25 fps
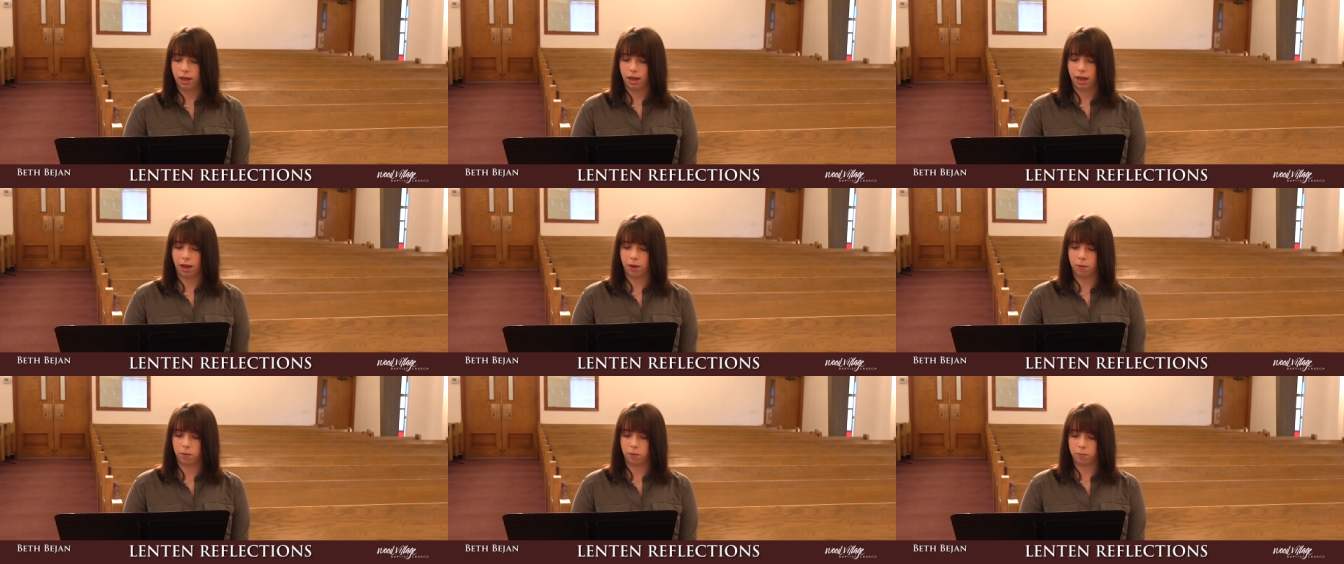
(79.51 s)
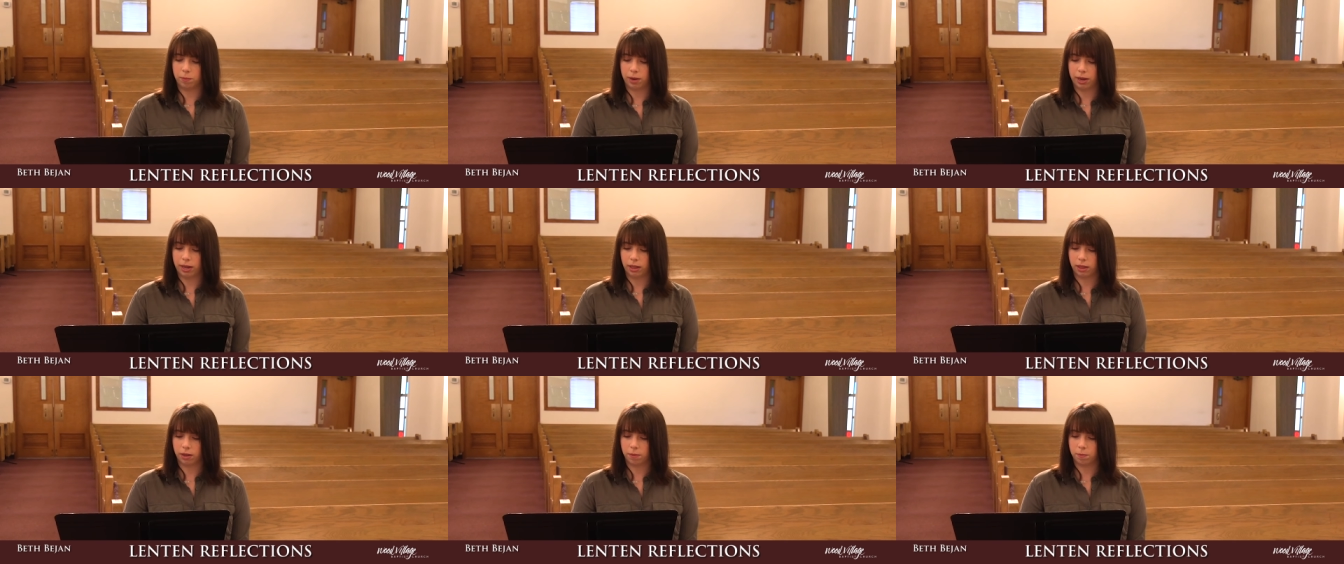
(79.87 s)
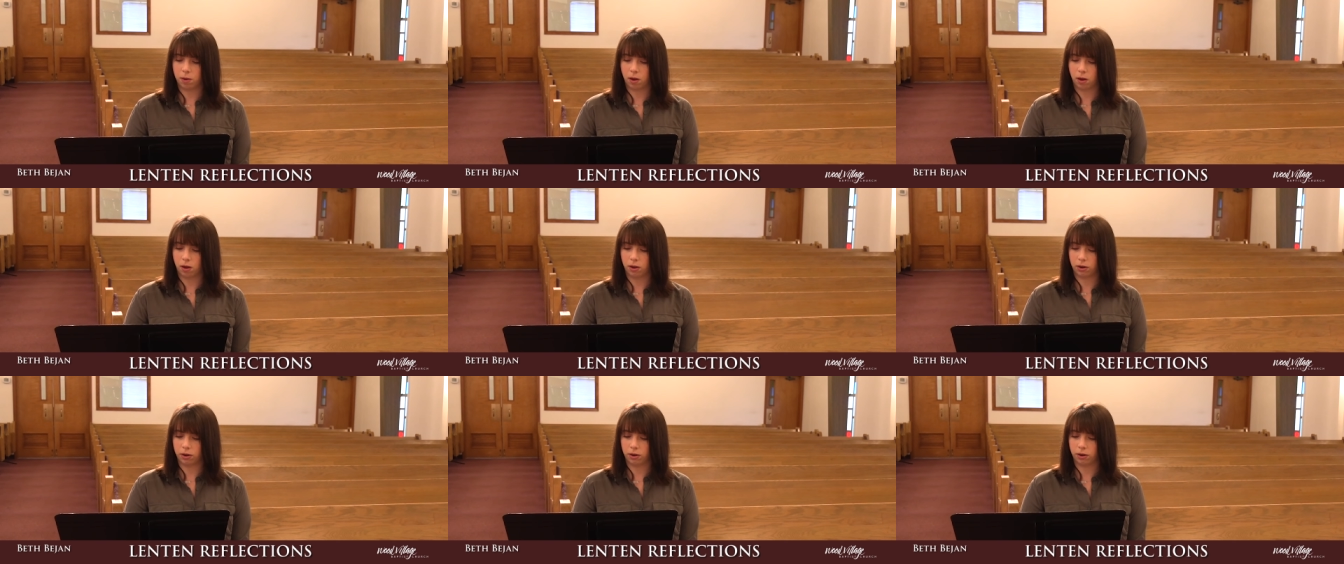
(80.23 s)
I will make them
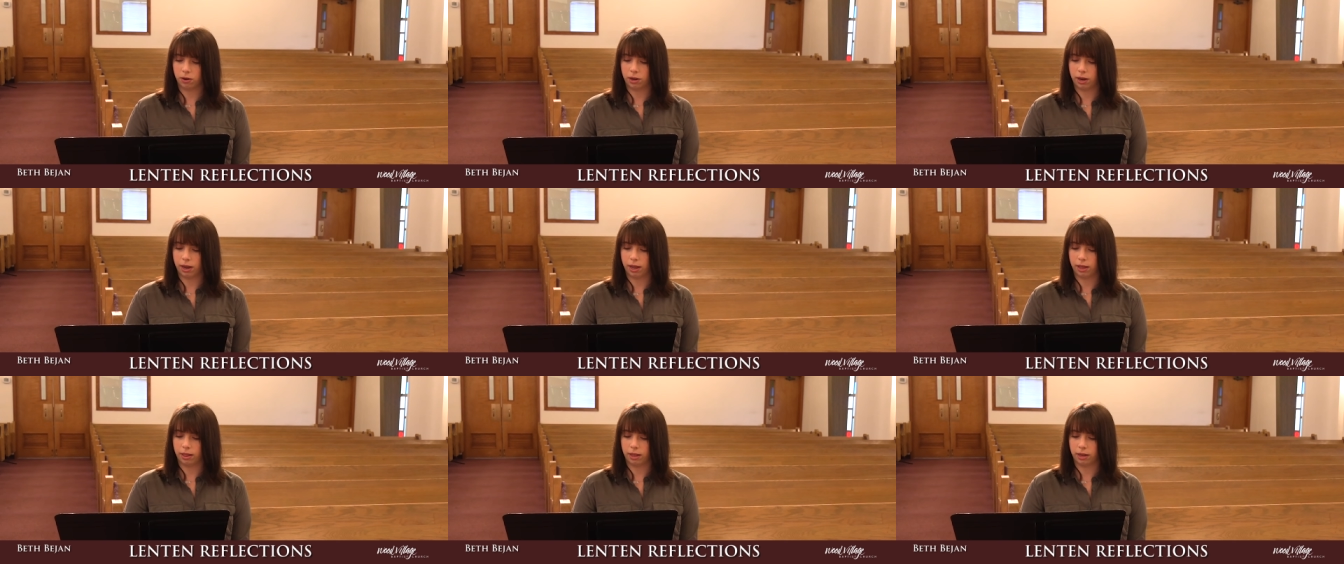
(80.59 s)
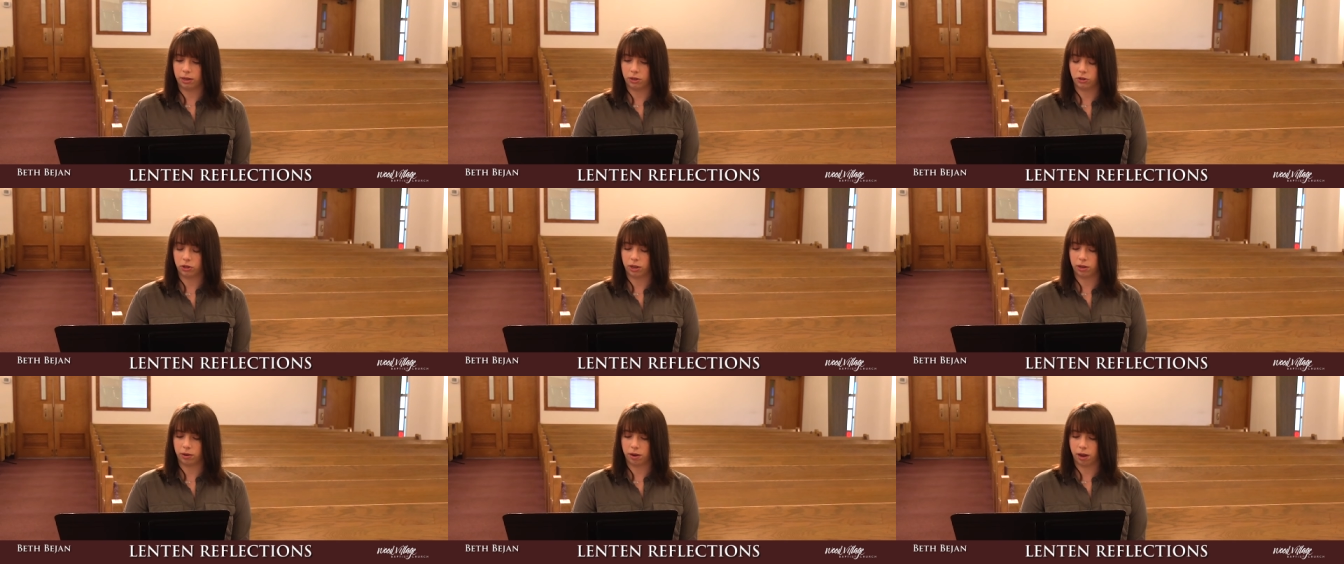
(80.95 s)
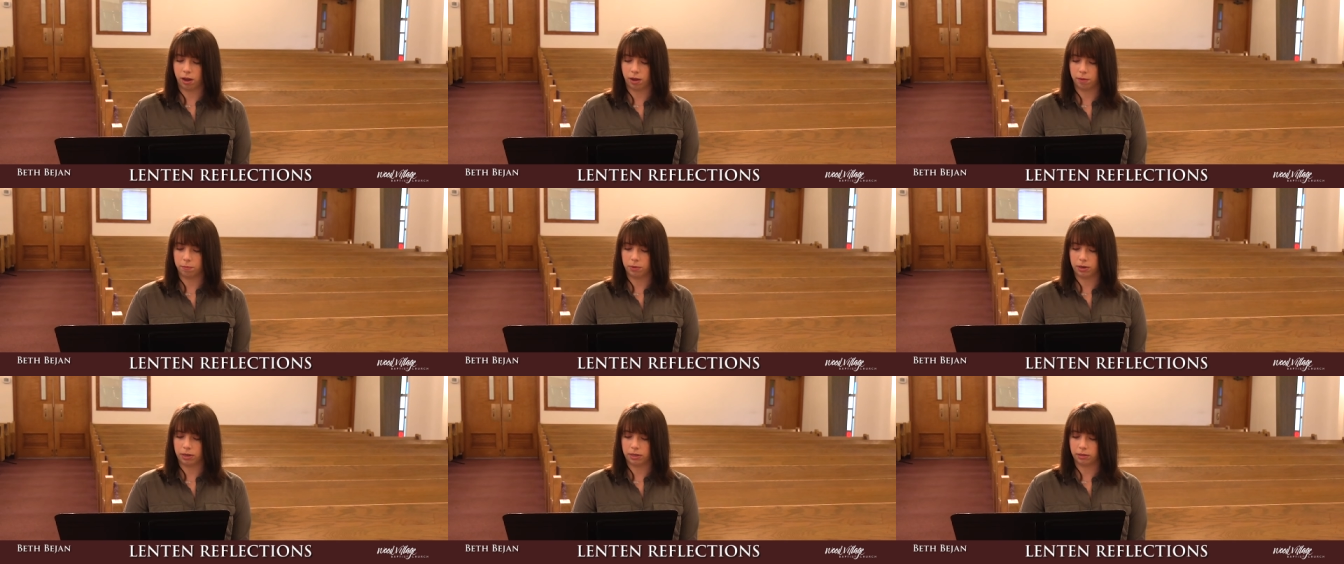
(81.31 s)
honored, and they shall
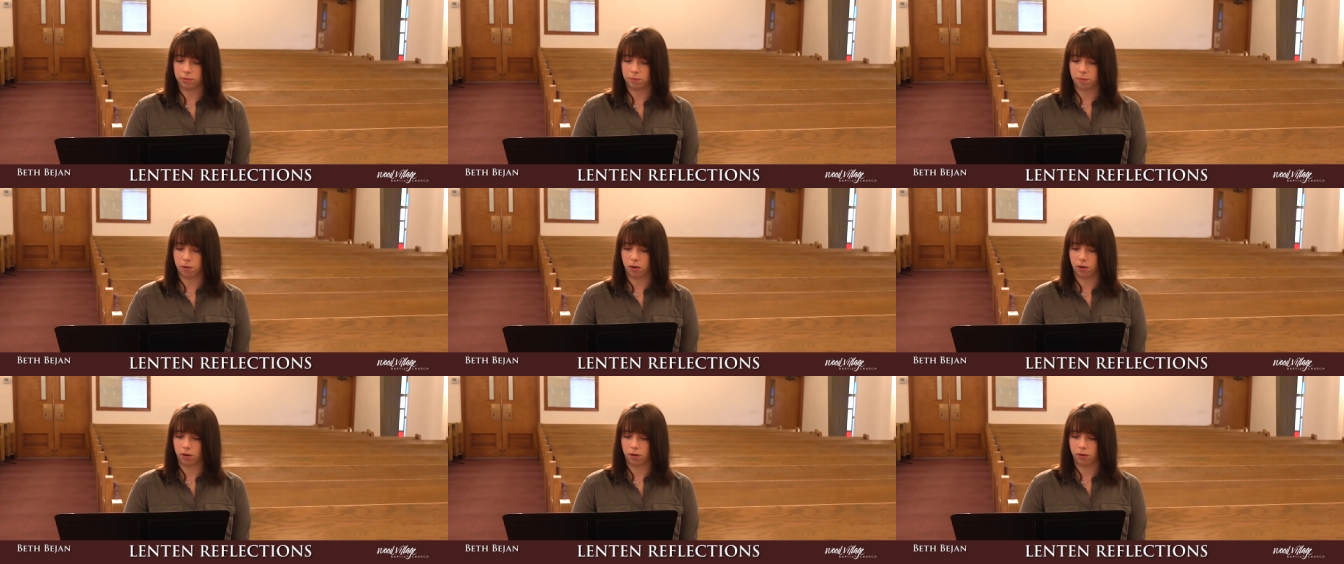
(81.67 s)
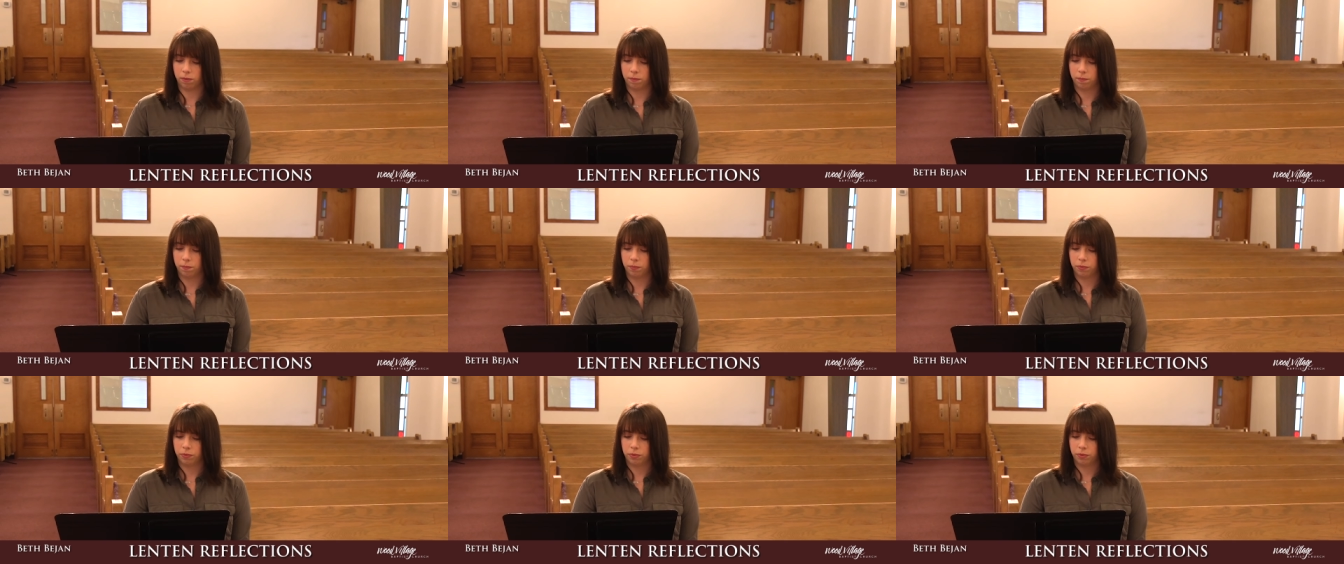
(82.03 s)
not be small.